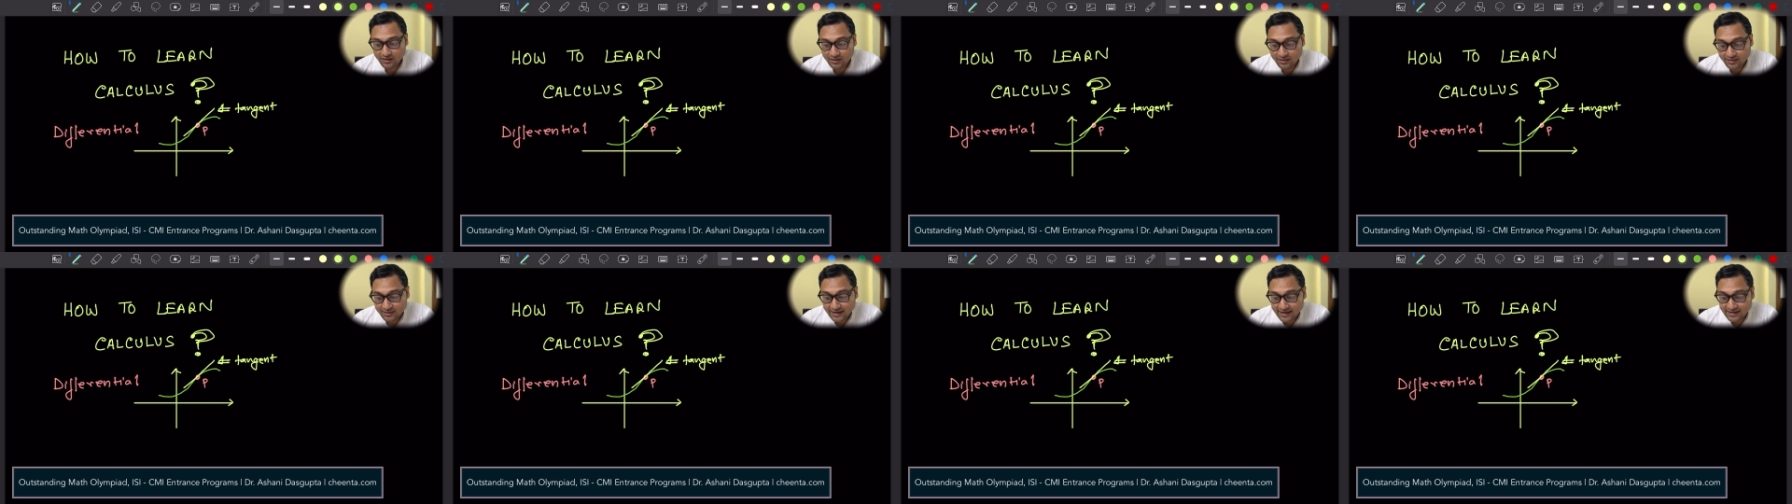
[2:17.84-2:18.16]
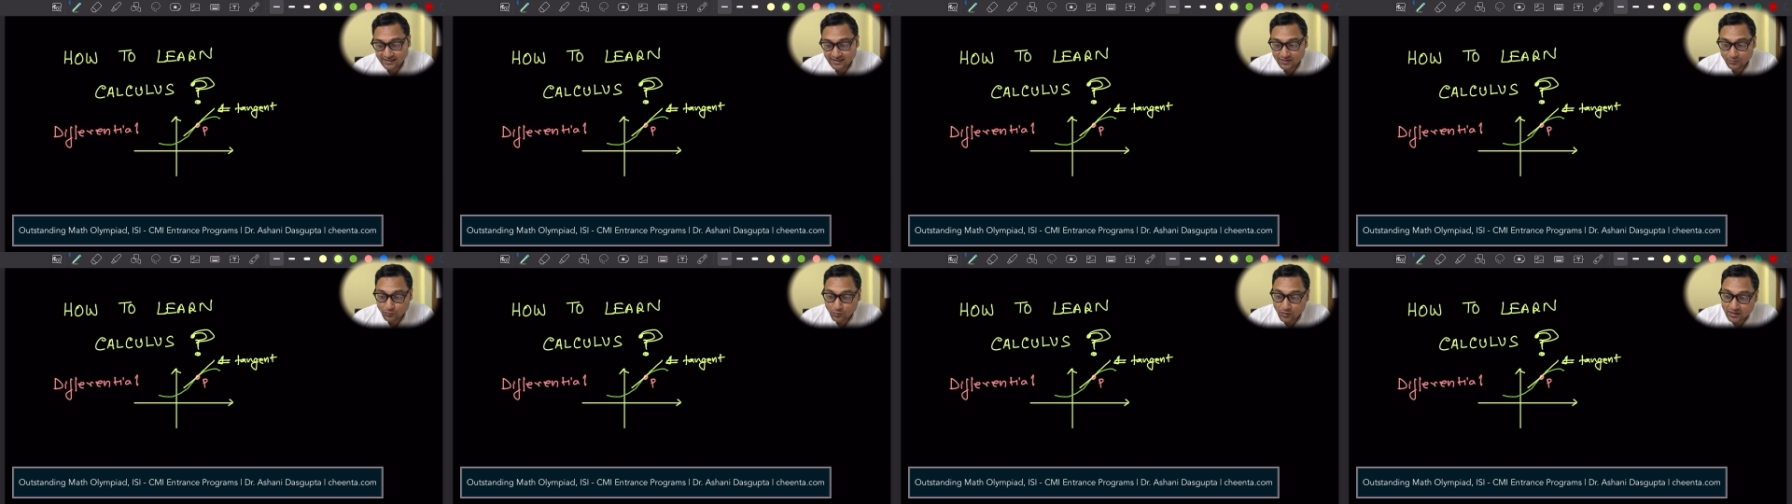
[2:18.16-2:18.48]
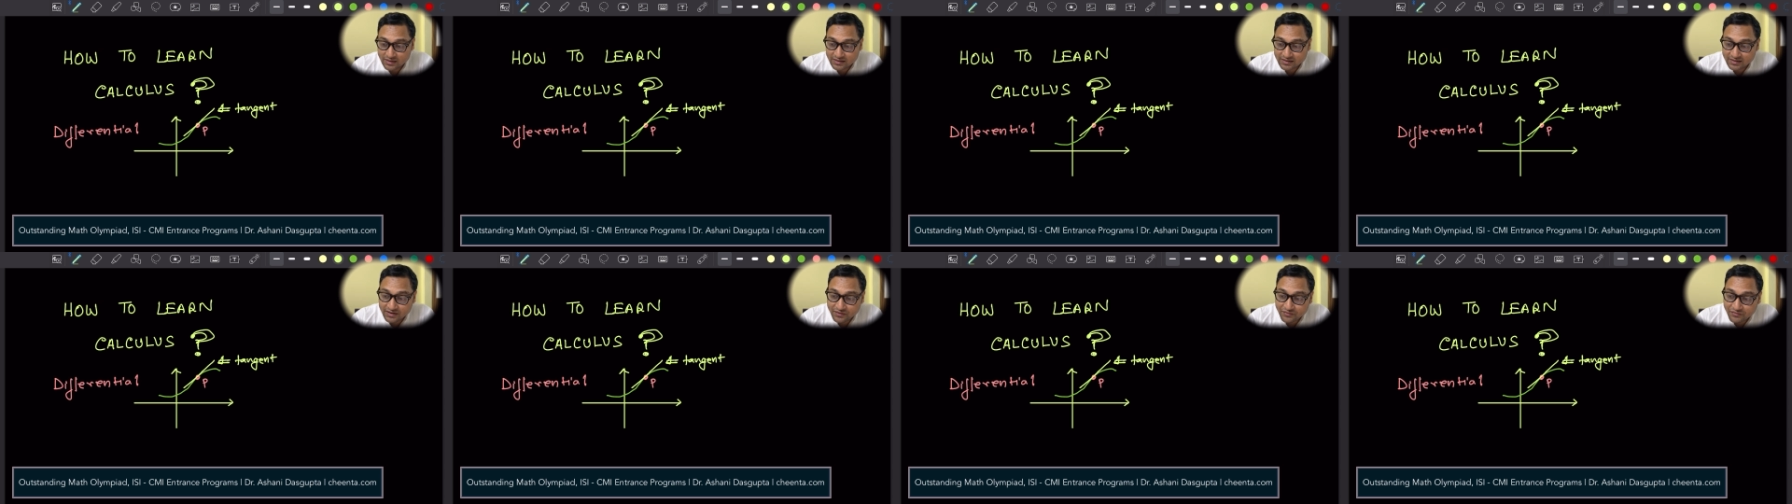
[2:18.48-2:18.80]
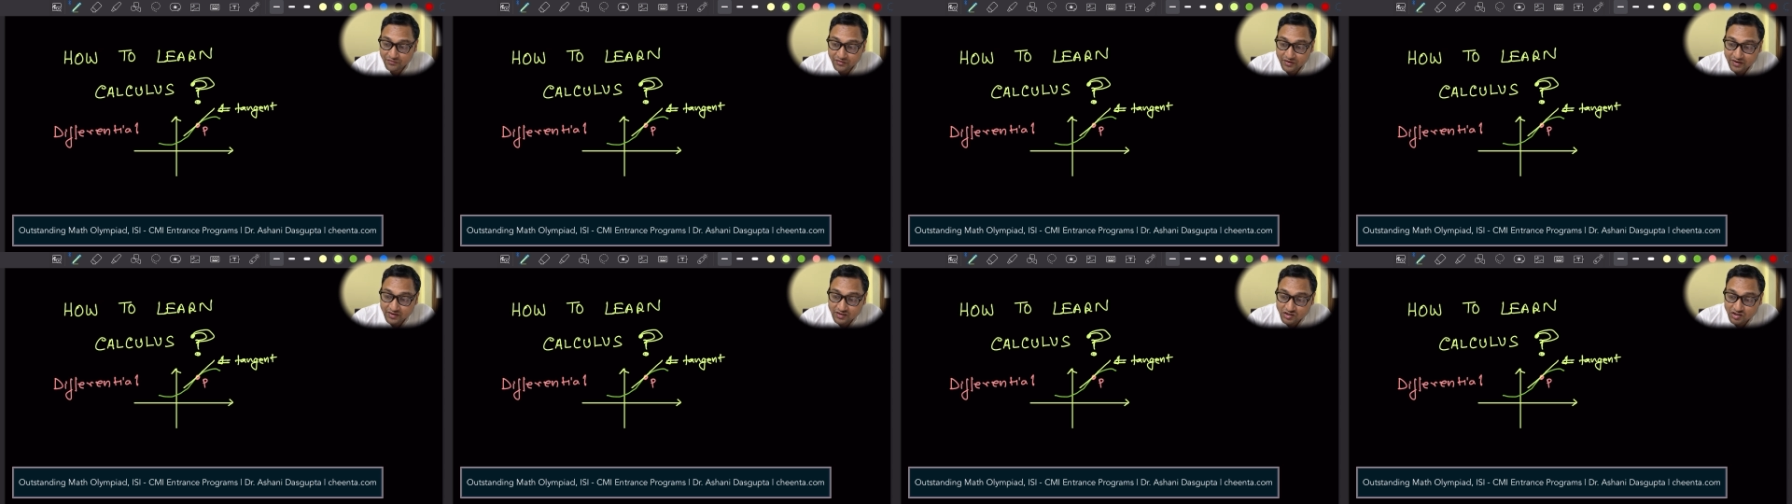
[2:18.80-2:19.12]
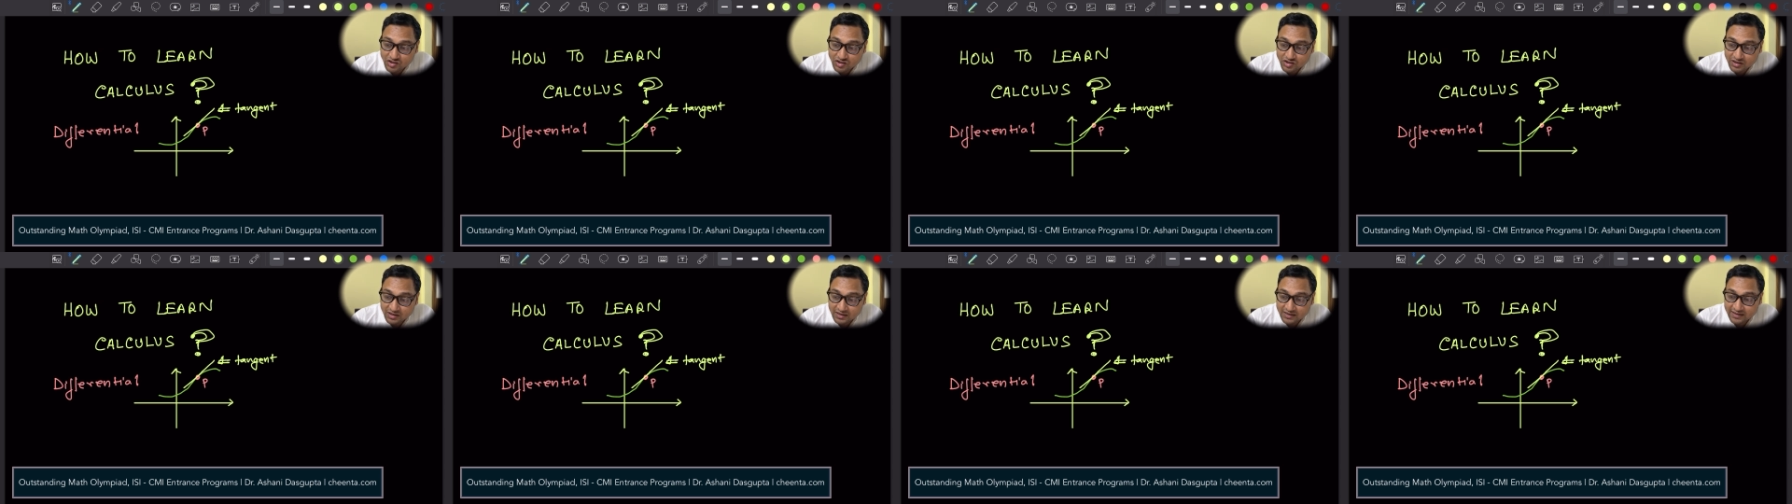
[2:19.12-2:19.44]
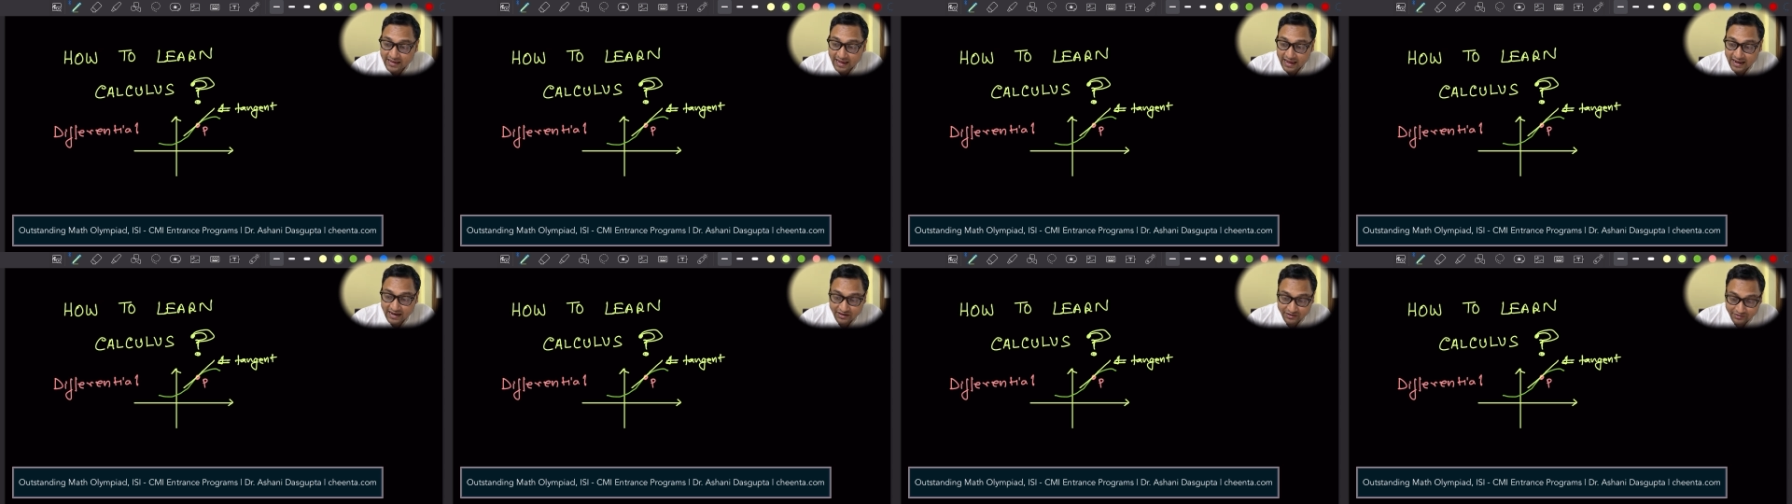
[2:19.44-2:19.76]
That's what differential
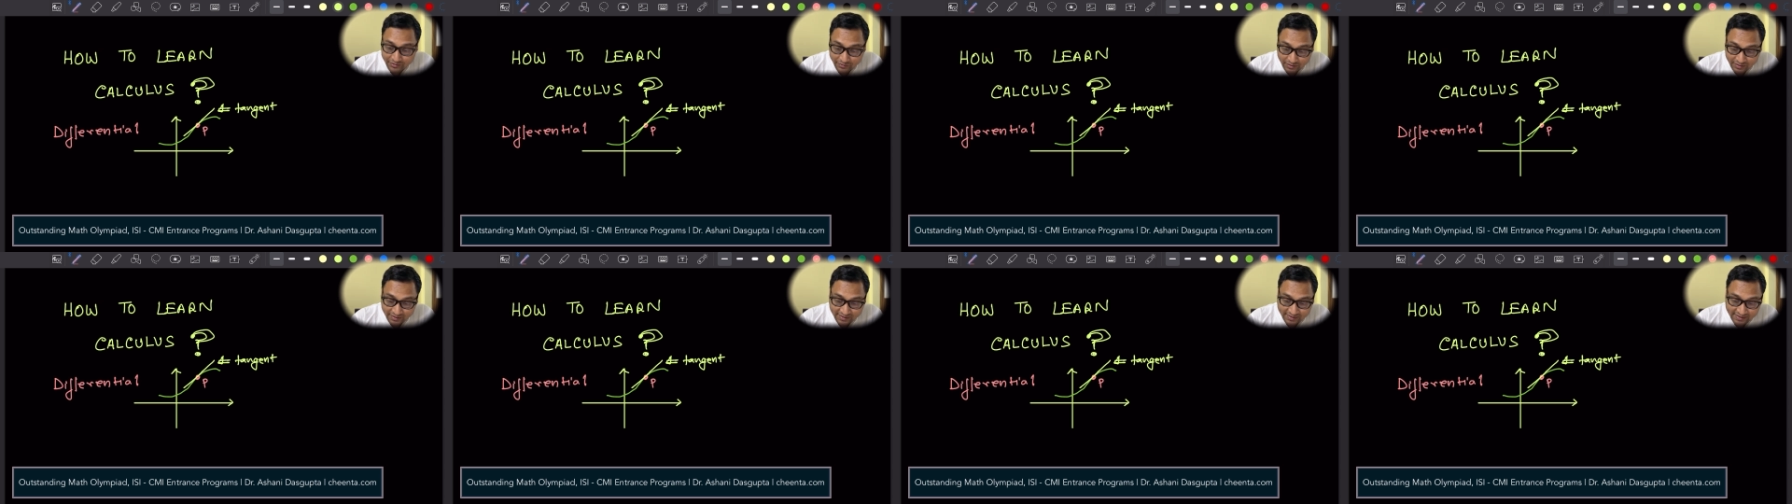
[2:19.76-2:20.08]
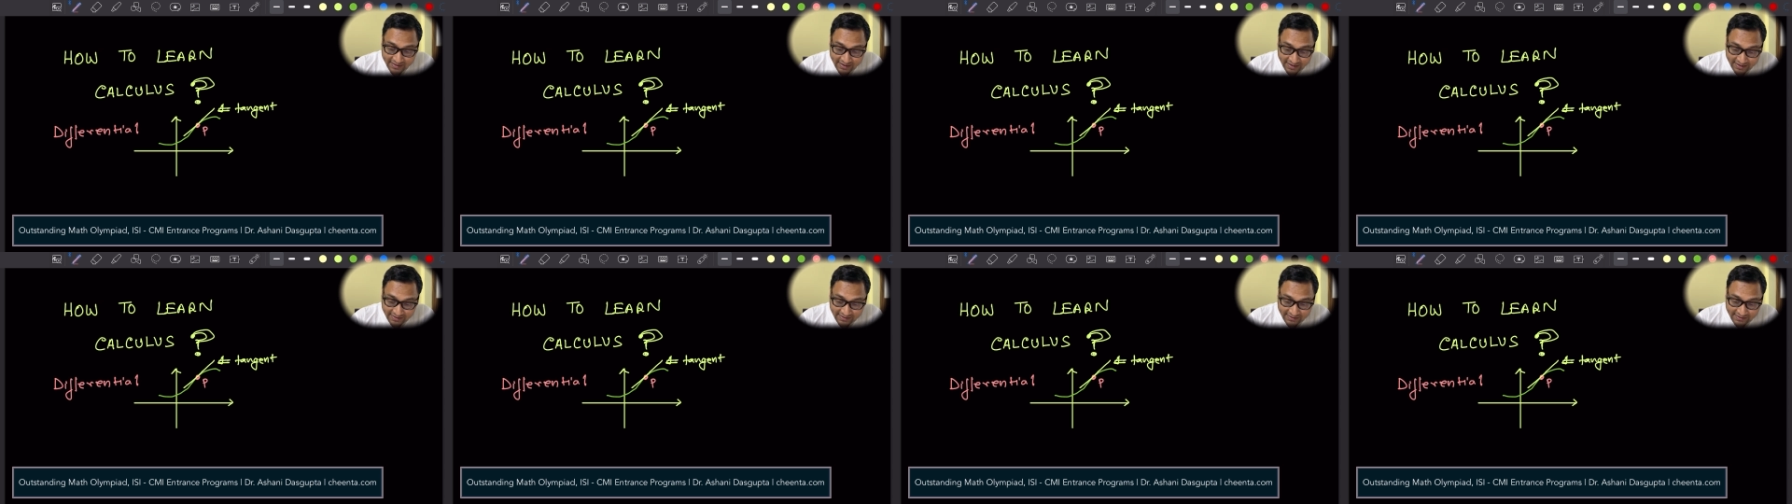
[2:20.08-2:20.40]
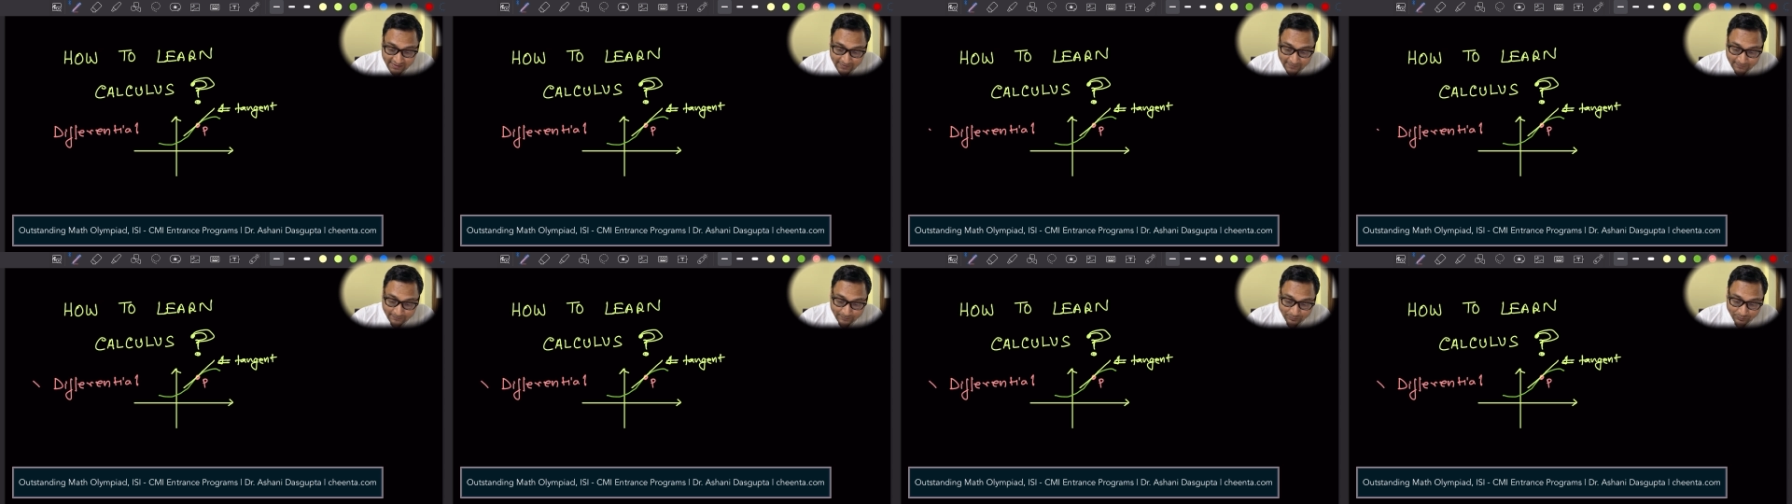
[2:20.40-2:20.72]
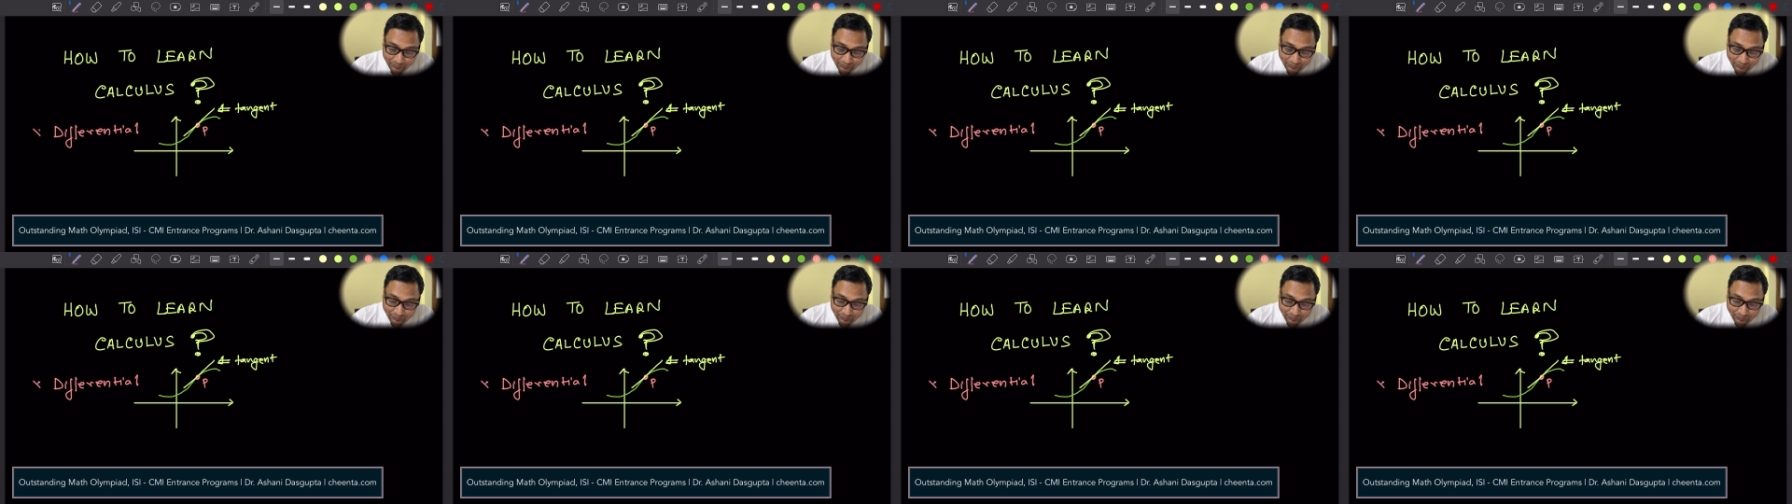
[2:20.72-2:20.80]
calculus is.